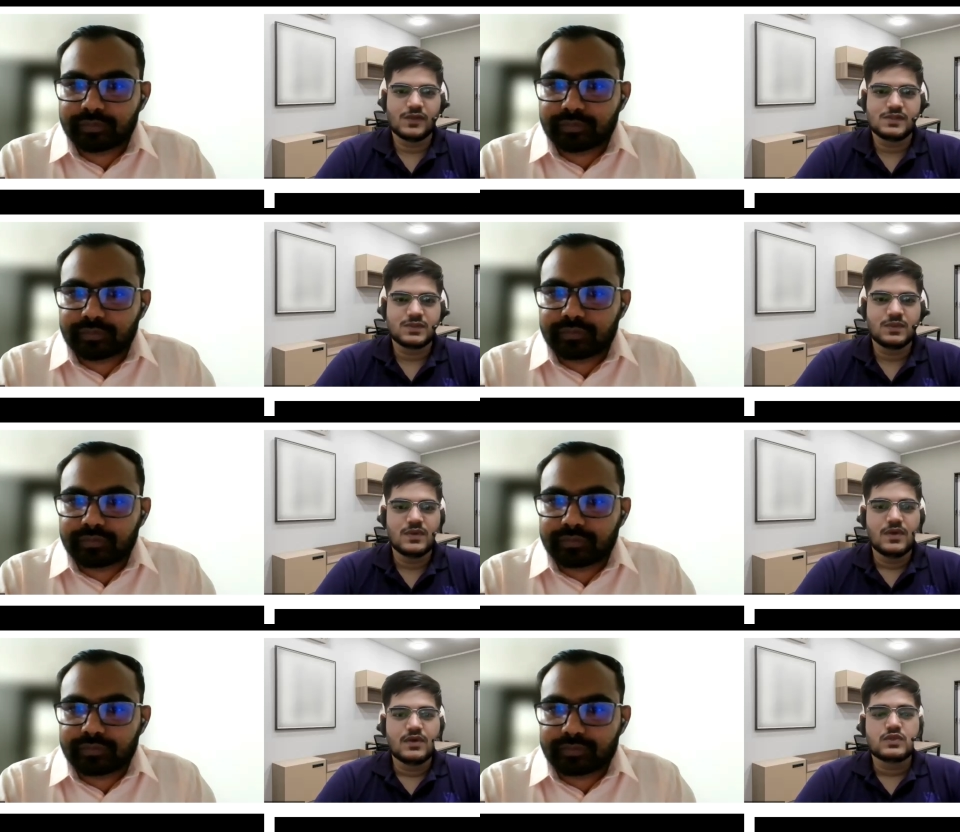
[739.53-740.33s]
Speaker 1: also.
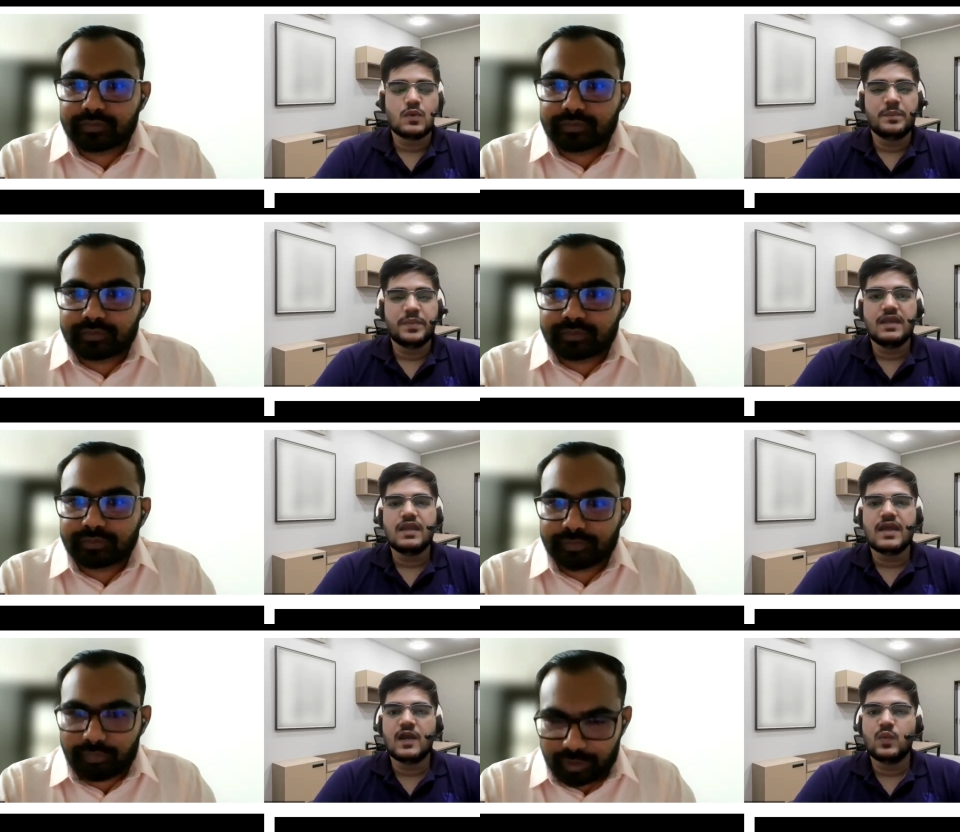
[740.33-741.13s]
So, being
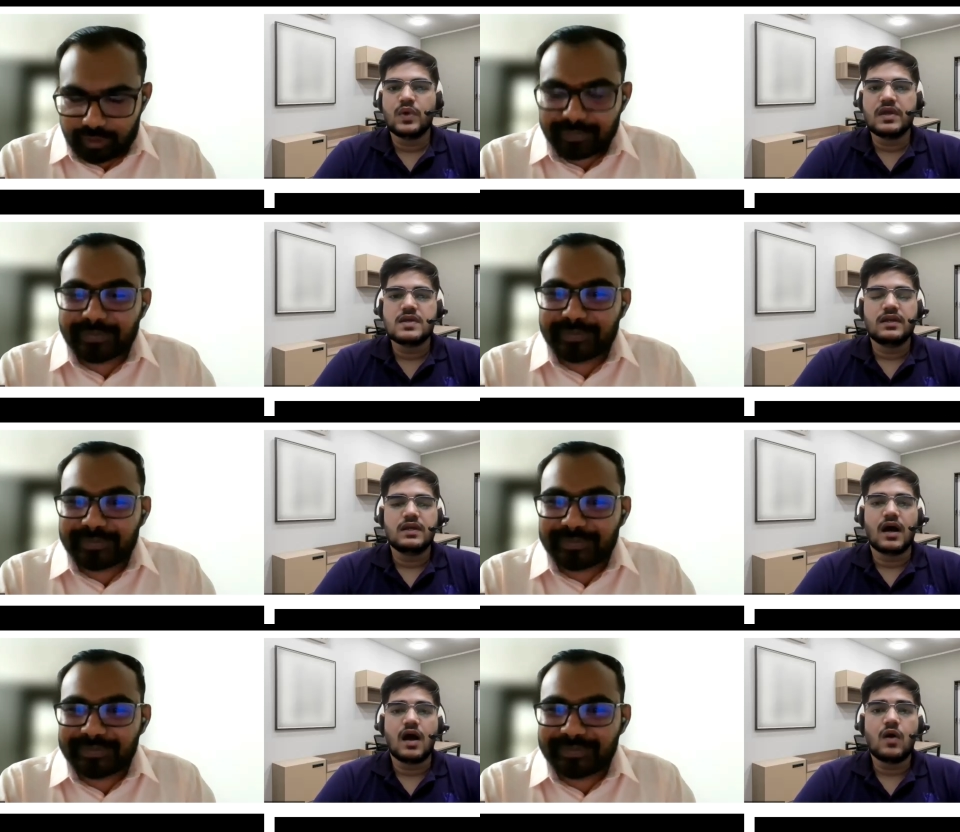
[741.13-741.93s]
an advocate,
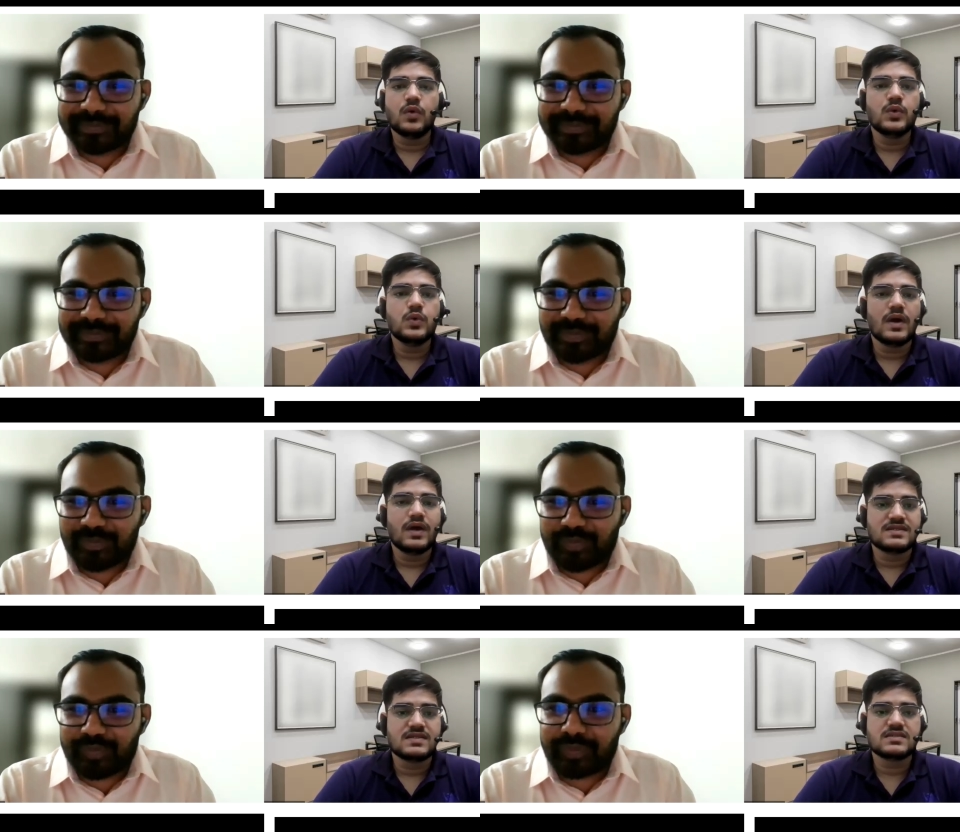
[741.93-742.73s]
how do you
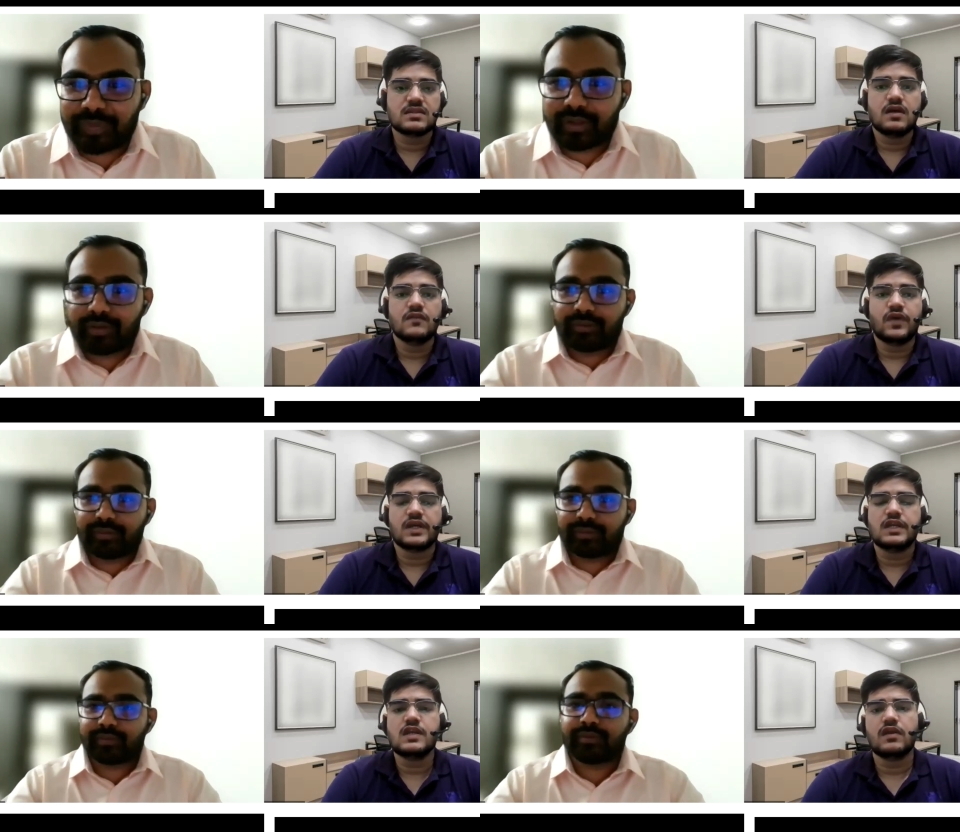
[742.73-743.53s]
assess the
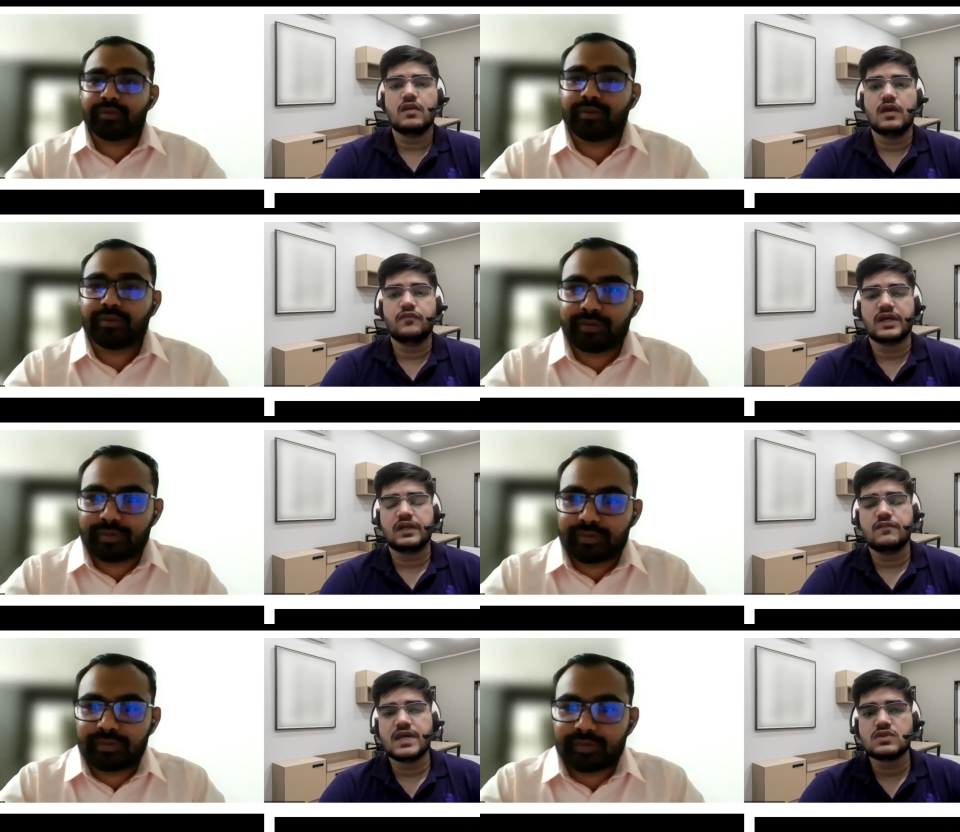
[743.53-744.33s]
effecting
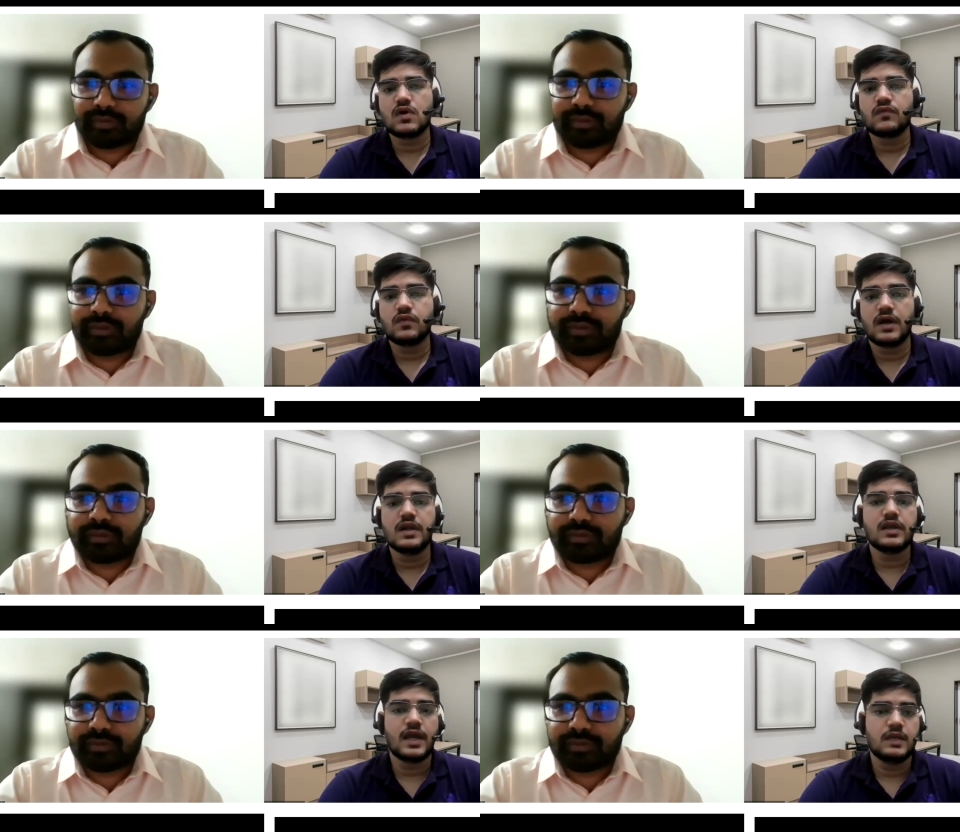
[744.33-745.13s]
effectiveness of
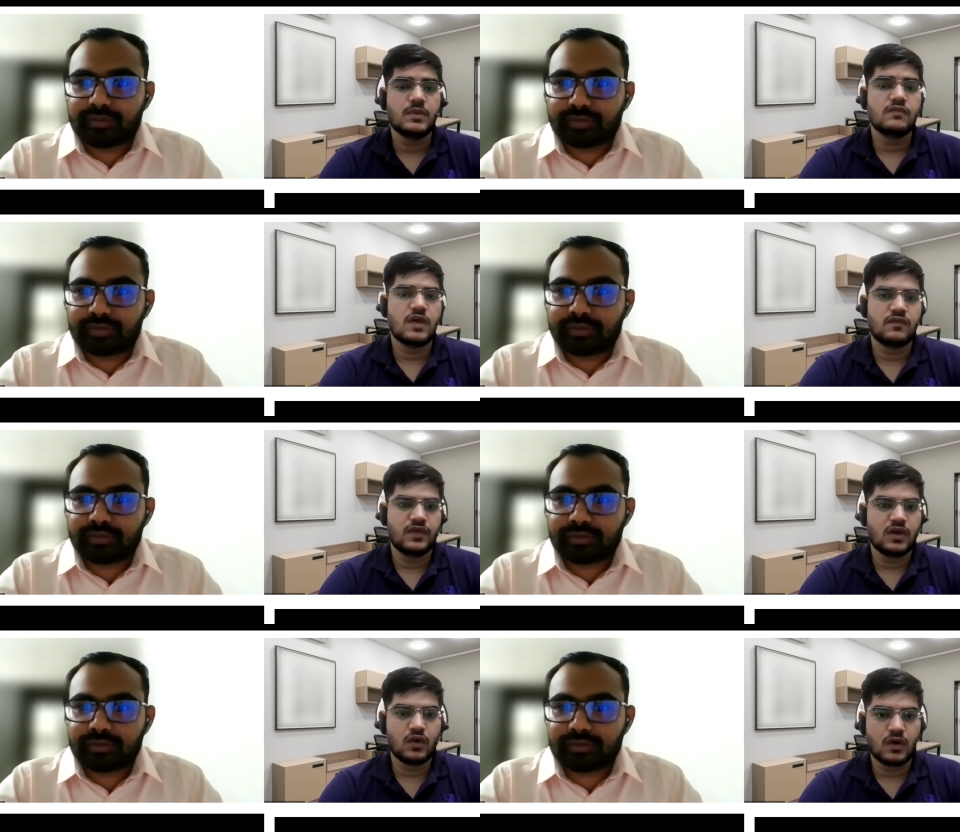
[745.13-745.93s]
current animal
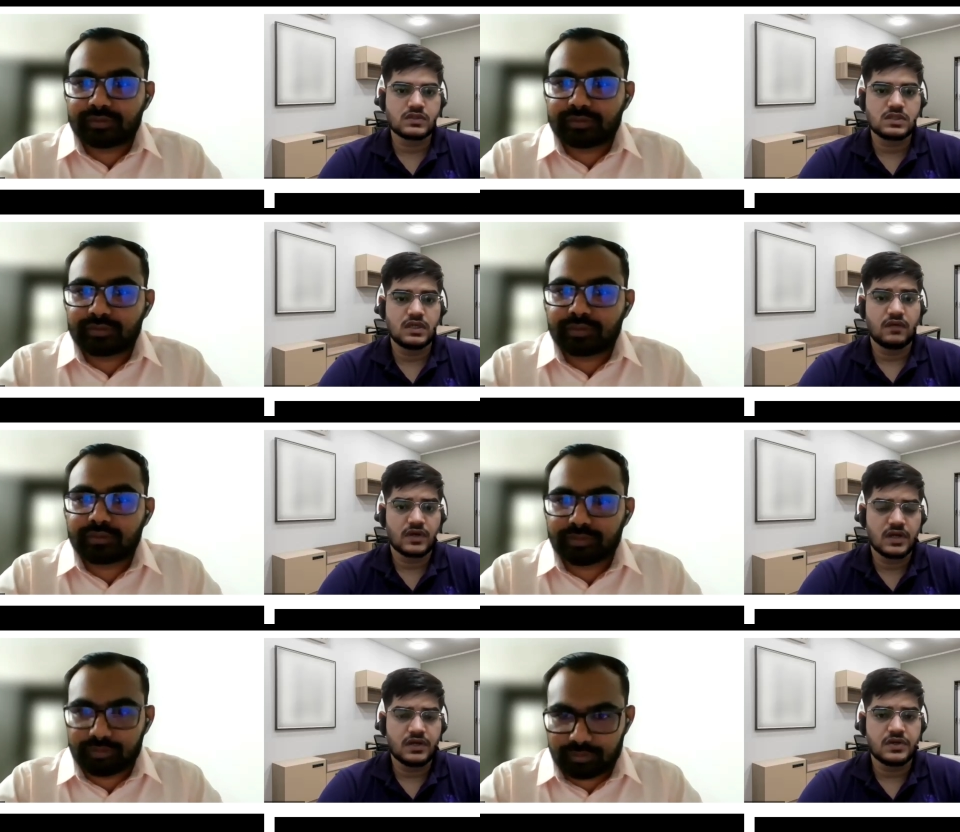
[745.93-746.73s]
welfare laws in
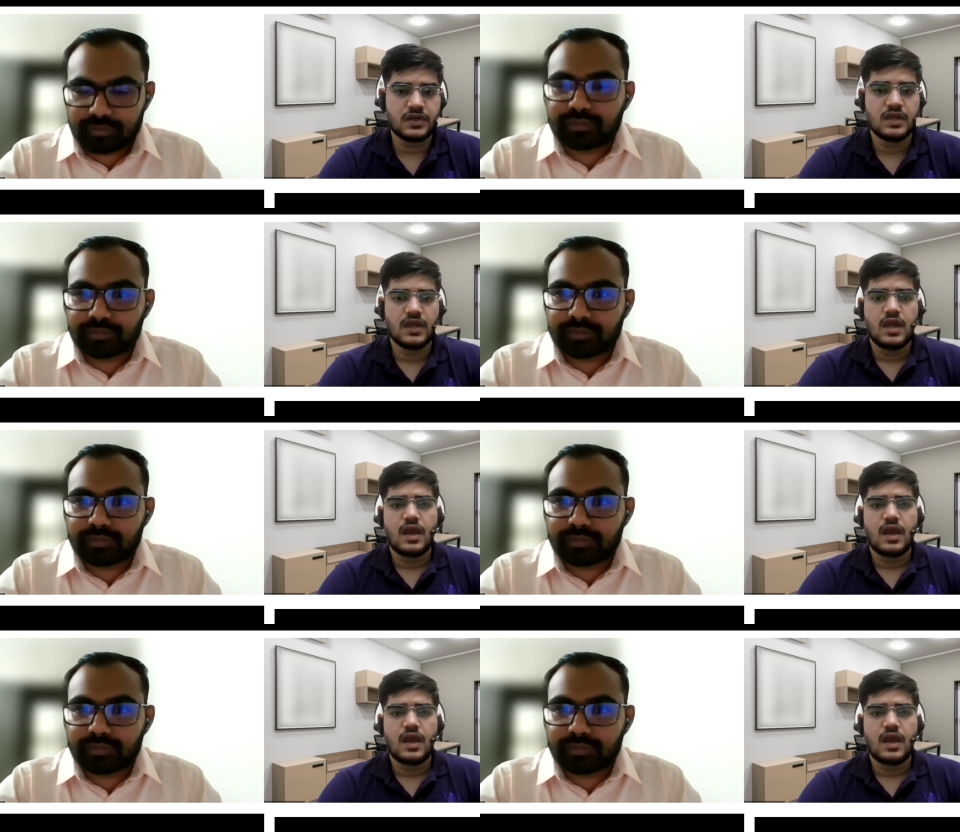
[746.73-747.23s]
our country?